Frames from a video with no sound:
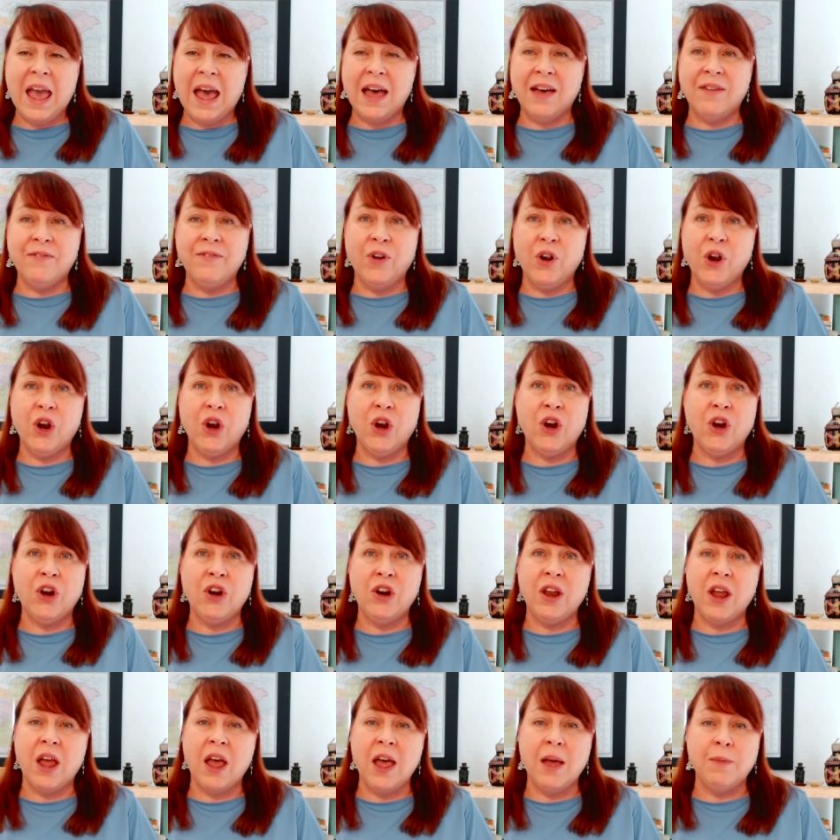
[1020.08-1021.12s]
have
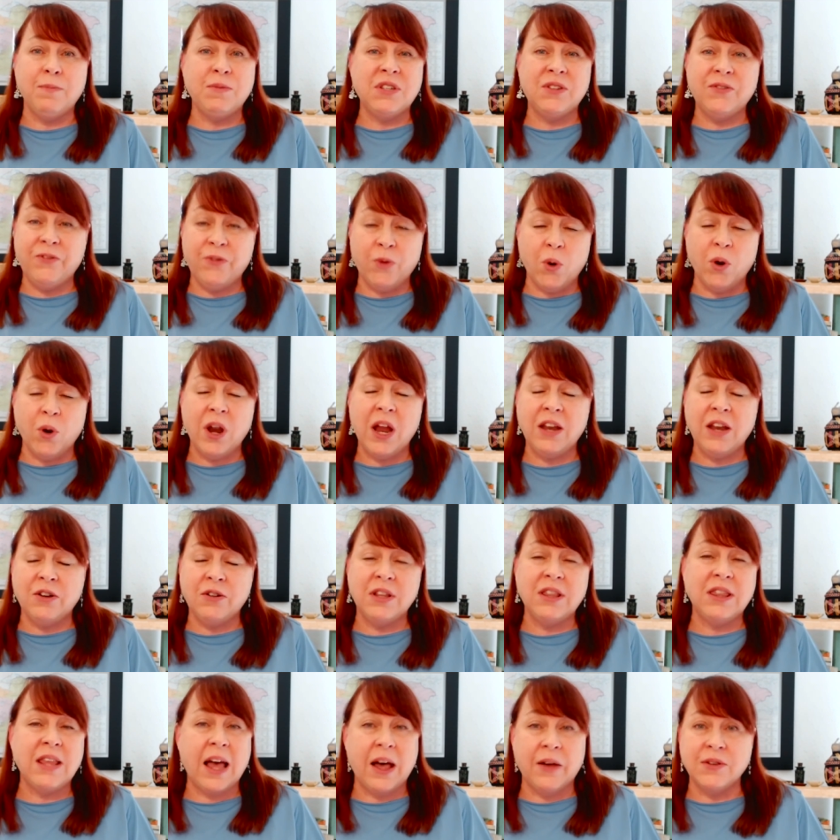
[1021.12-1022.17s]
heard up to four
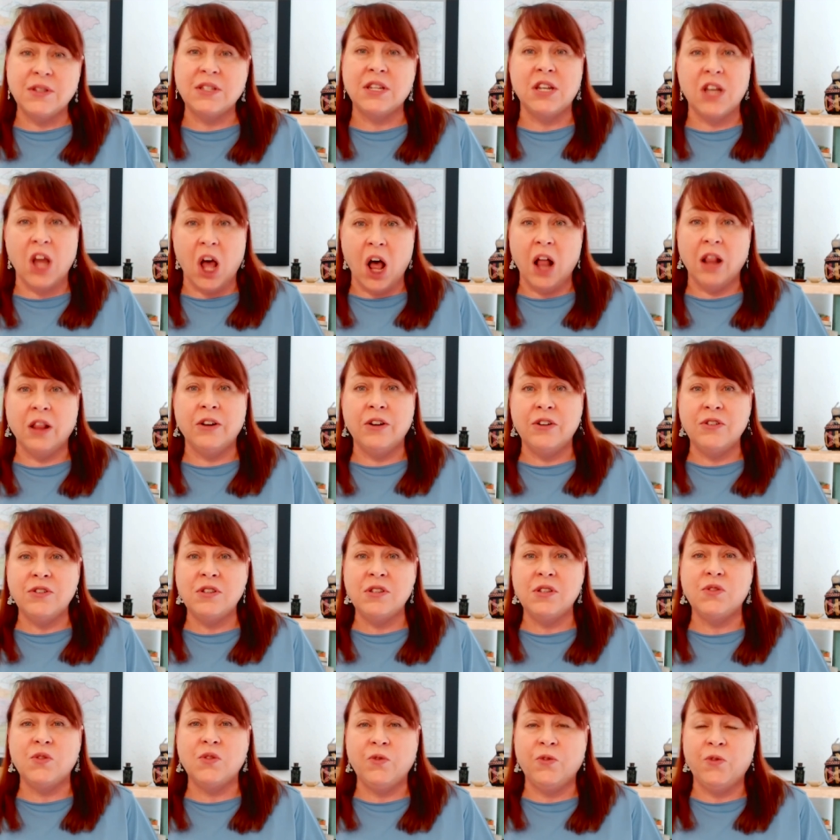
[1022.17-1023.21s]
hundred thousand
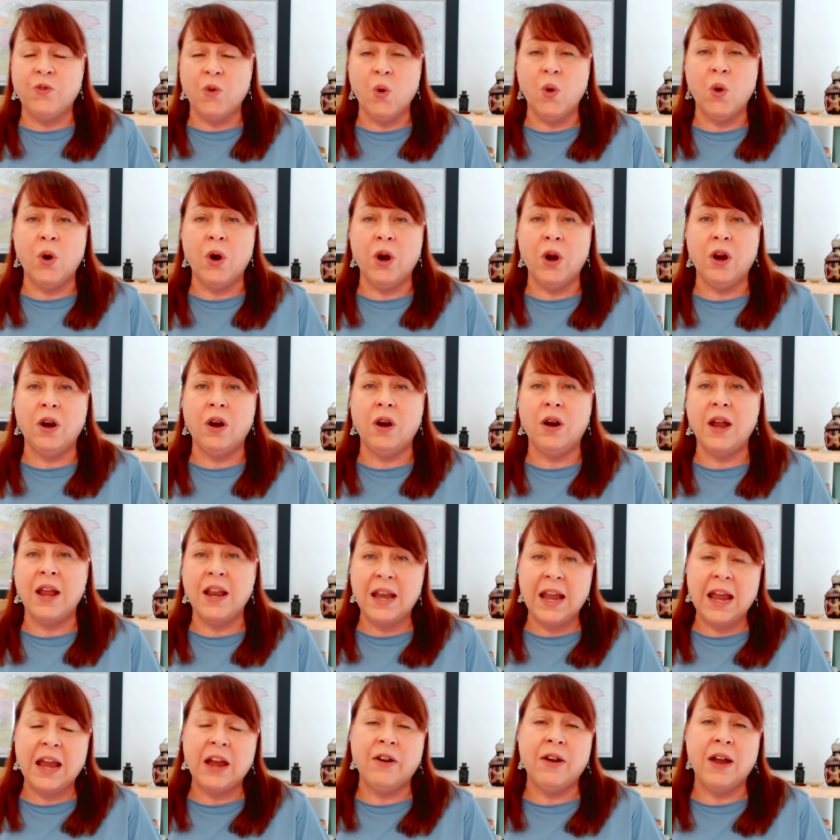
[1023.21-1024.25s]
dollars for
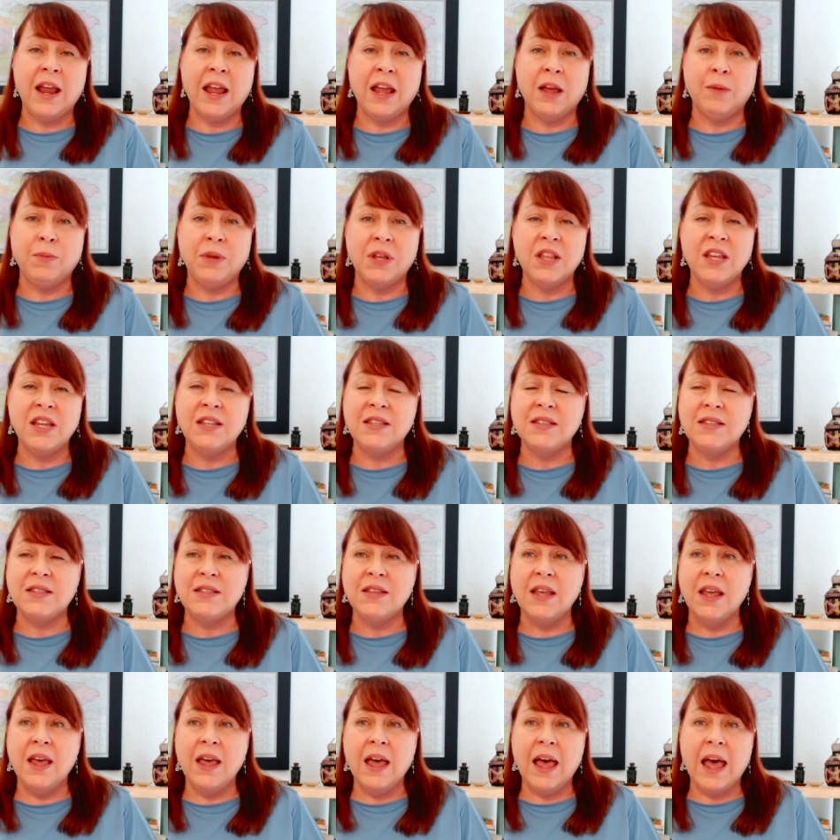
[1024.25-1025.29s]
an air
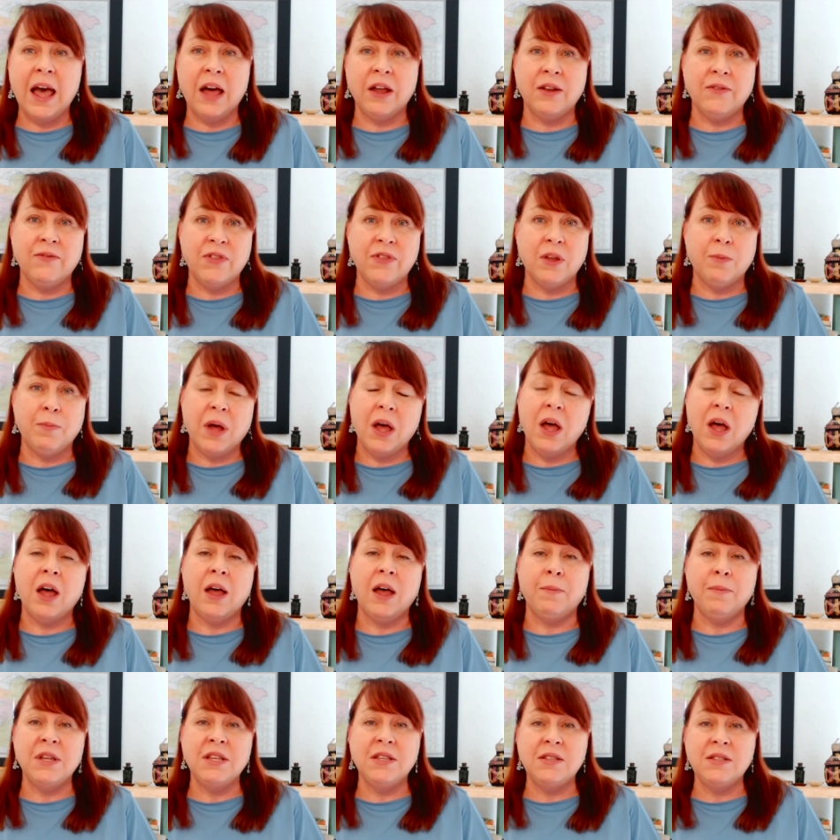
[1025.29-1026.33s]
ambulance out of the
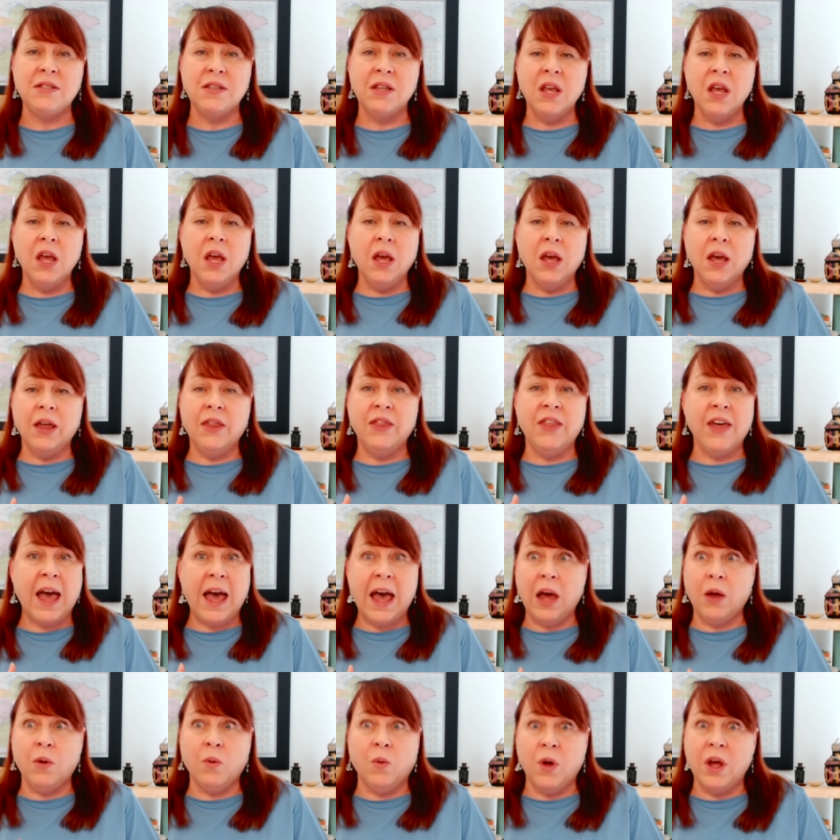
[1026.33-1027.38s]
Bahamas.
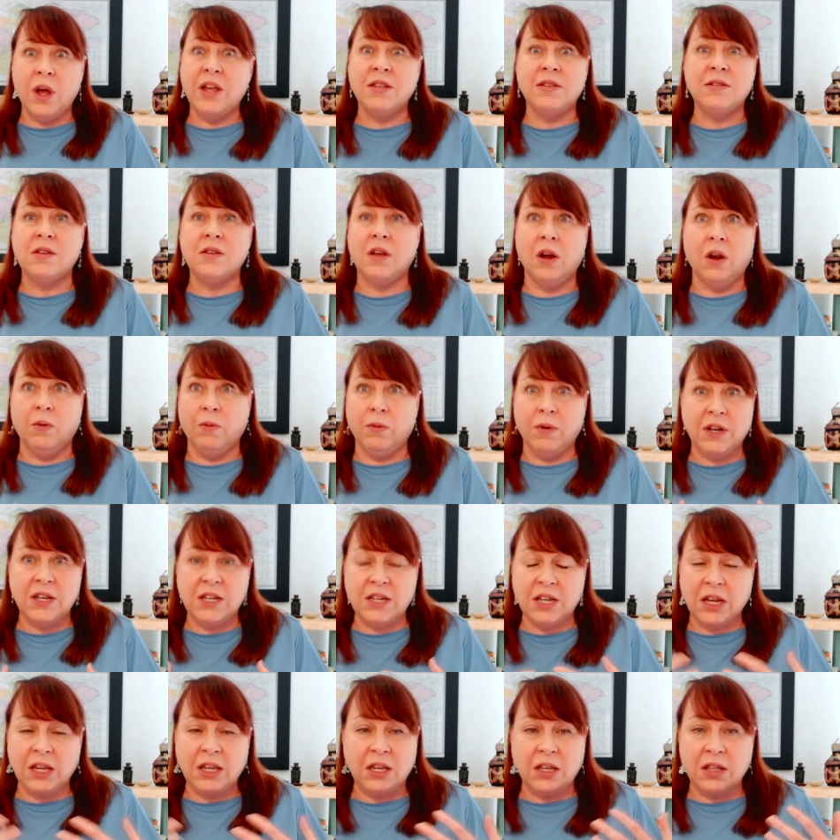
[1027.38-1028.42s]
That was a
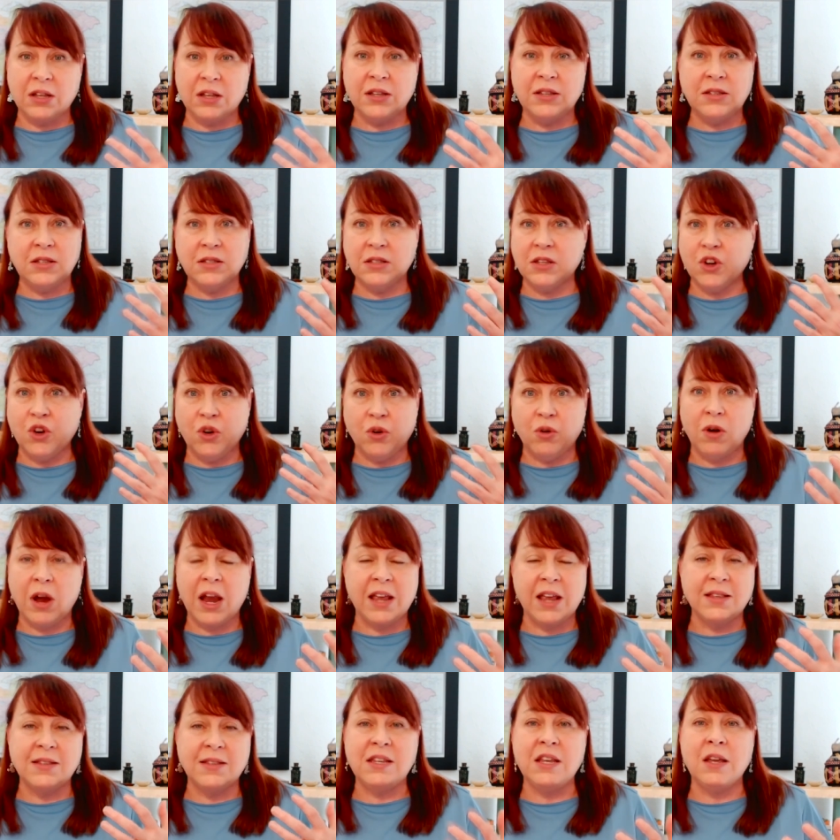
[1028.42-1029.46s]
ridiculous,
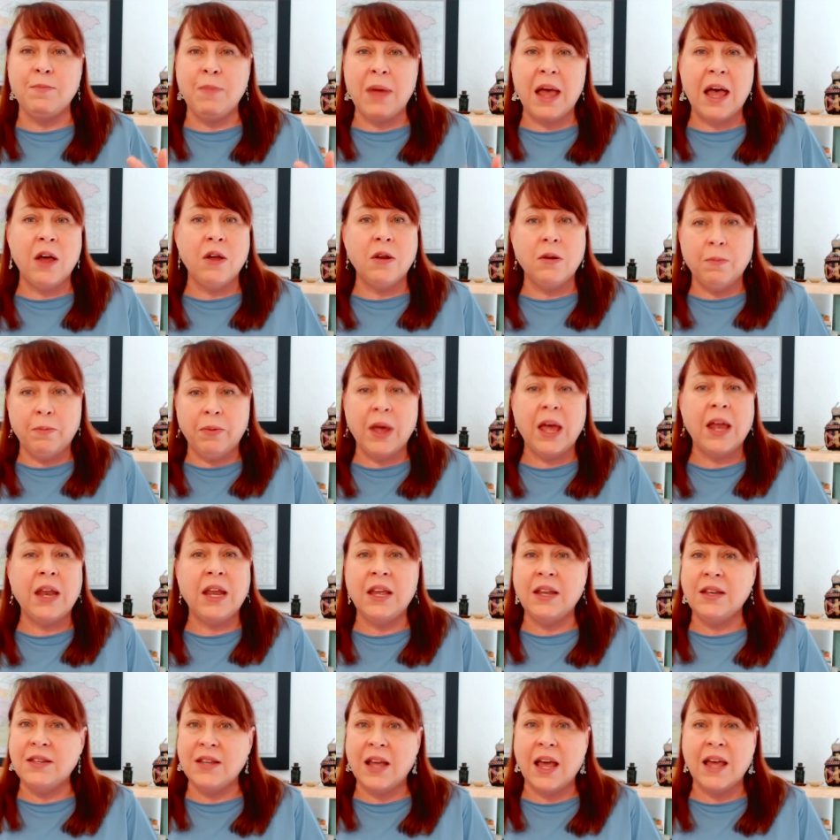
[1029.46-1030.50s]
crazy amount, but
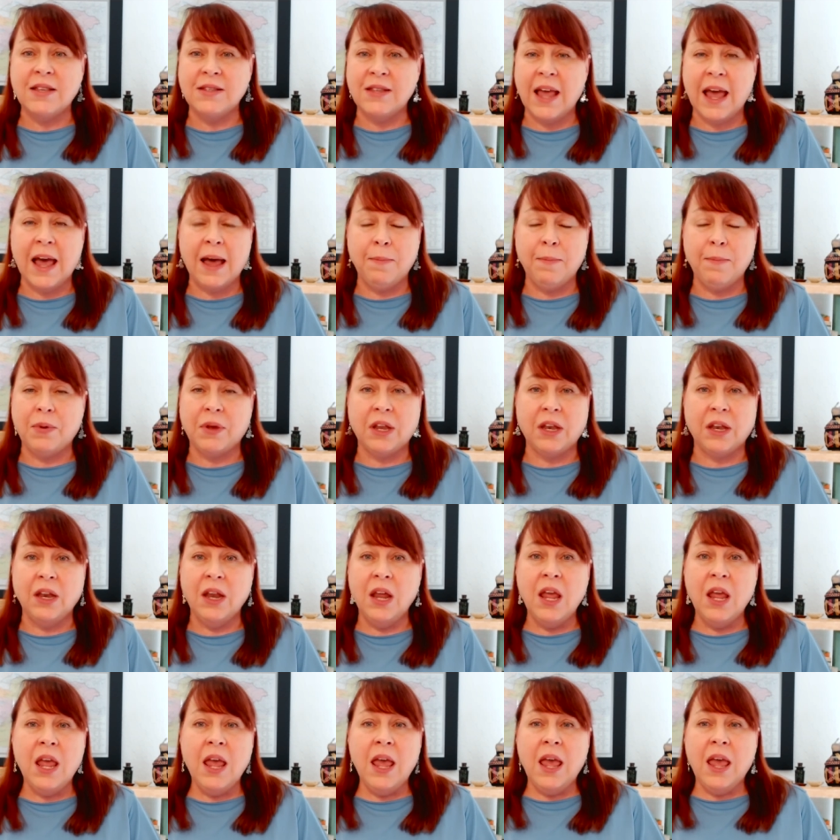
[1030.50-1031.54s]
it does
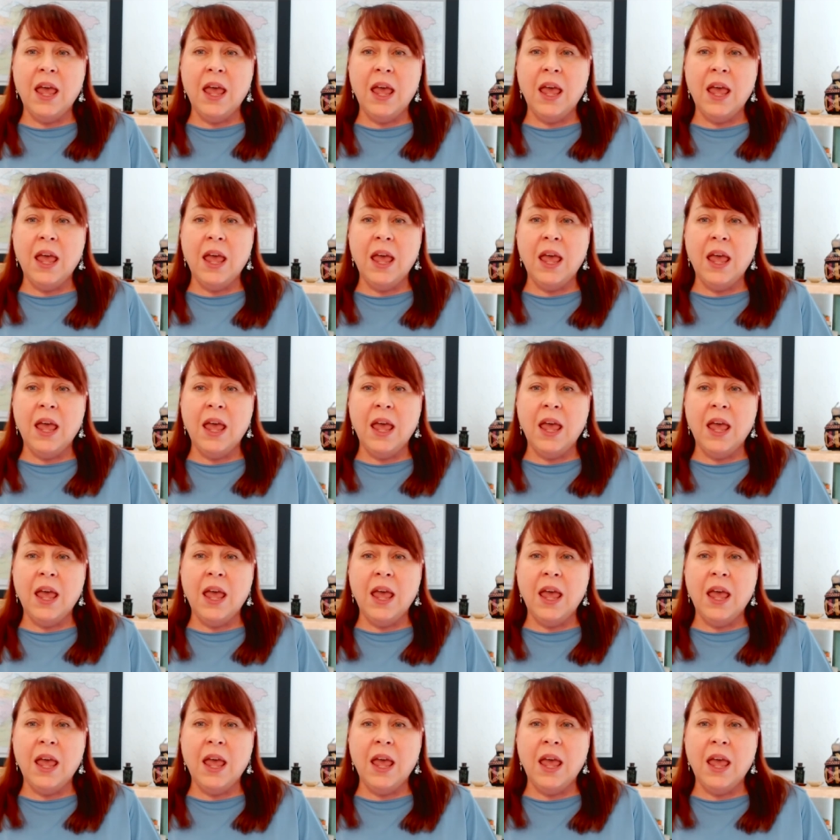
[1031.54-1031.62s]
happen.